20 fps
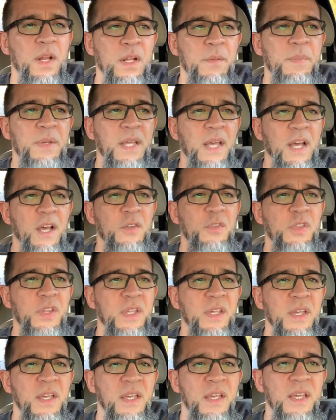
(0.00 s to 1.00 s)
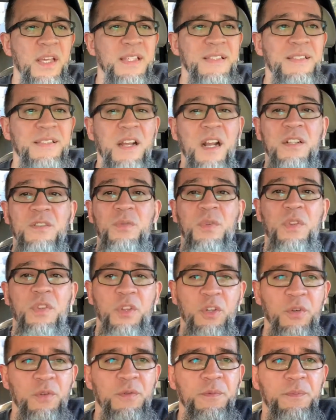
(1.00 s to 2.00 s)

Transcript: to be healthy, it starts with you.